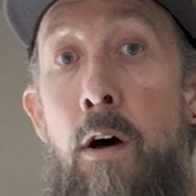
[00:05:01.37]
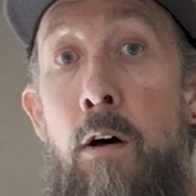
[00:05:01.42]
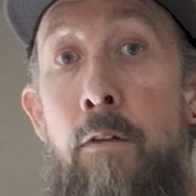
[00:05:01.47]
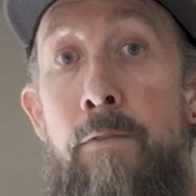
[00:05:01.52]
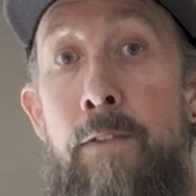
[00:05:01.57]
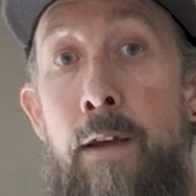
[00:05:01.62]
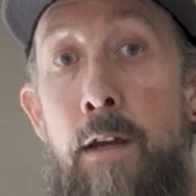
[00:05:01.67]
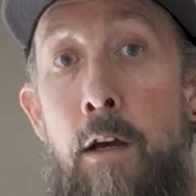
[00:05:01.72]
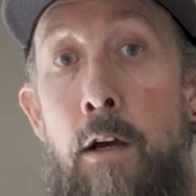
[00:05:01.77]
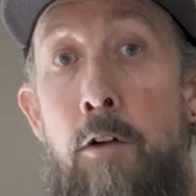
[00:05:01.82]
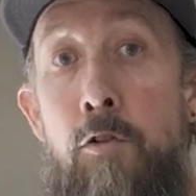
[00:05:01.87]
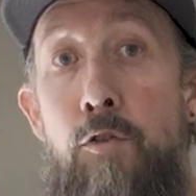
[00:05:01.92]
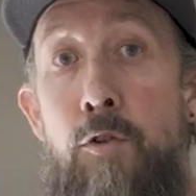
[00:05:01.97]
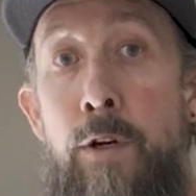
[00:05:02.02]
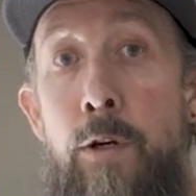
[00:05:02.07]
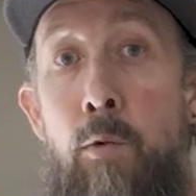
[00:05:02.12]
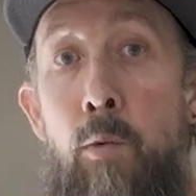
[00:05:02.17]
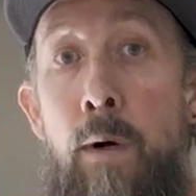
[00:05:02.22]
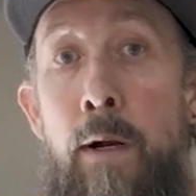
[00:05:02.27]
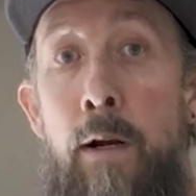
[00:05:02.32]
of the
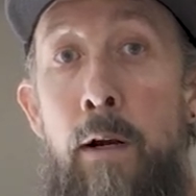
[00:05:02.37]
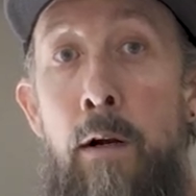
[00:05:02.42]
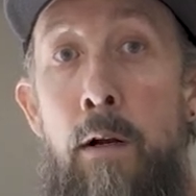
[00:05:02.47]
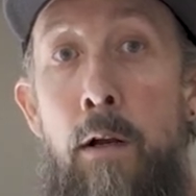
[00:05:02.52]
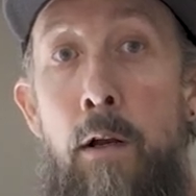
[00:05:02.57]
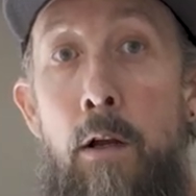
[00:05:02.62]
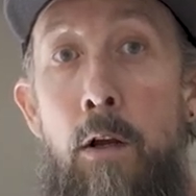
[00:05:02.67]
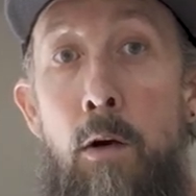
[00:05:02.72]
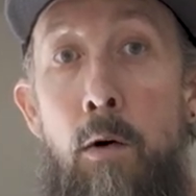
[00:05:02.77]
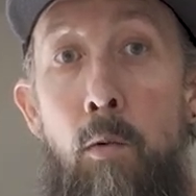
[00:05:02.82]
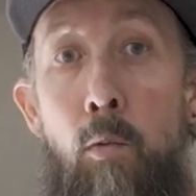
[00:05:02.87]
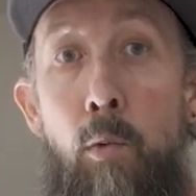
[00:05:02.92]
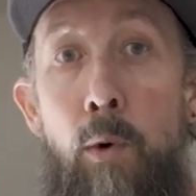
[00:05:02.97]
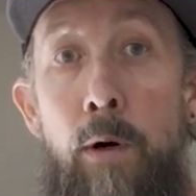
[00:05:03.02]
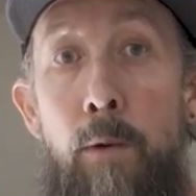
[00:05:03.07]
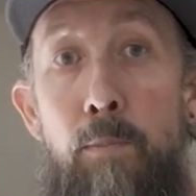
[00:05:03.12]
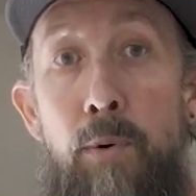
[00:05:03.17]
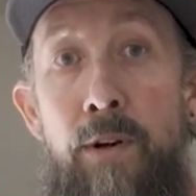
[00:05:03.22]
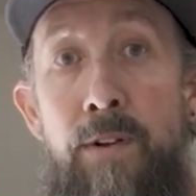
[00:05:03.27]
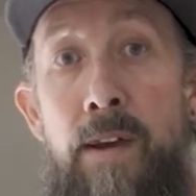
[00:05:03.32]
country where
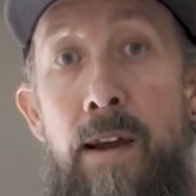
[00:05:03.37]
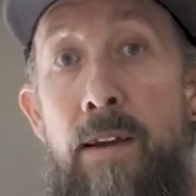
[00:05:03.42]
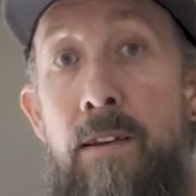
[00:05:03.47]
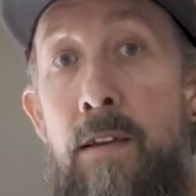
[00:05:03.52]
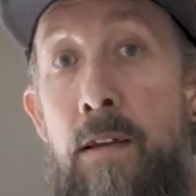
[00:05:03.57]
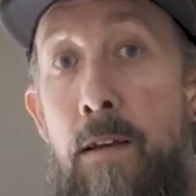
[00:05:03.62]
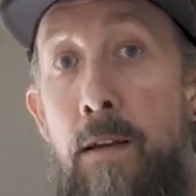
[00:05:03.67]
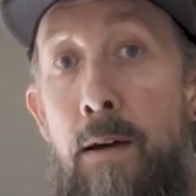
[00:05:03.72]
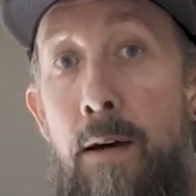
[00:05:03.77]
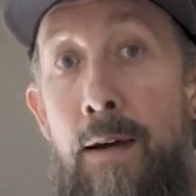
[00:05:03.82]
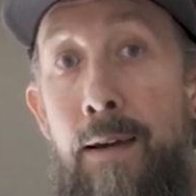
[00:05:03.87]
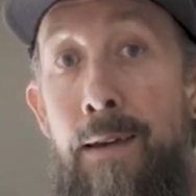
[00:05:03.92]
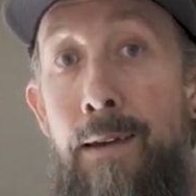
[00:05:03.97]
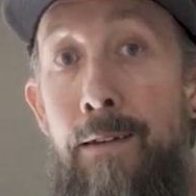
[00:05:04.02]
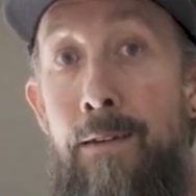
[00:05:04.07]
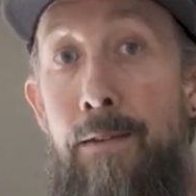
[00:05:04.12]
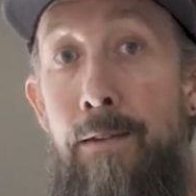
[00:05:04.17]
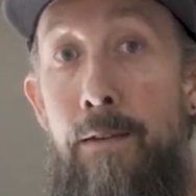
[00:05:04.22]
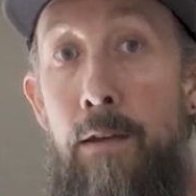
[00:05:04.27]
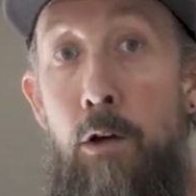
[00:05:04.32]
we're protecting
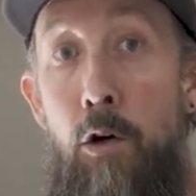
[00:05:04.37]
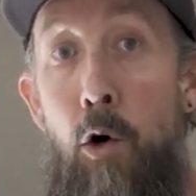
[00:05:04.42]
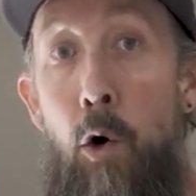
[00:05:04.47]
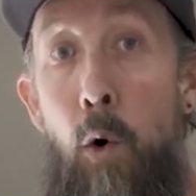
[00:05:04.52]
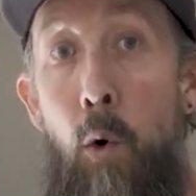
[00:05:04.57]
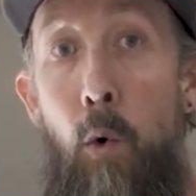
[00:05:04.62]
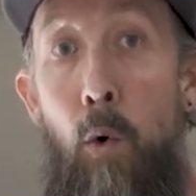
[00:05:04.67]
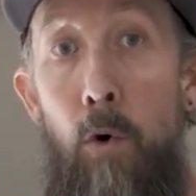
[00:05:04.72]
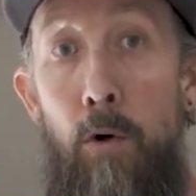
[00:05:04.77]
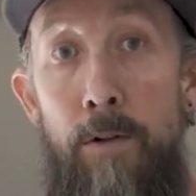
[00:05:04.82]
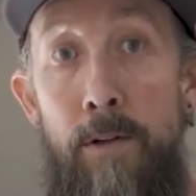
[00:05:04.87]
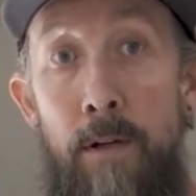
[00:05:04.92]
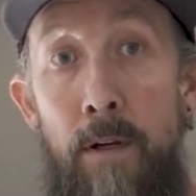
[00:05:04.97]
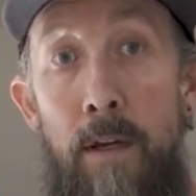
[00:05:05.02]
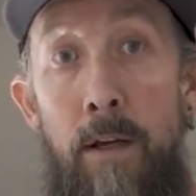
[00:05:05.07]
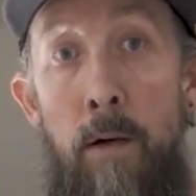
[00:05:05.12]
against the cold.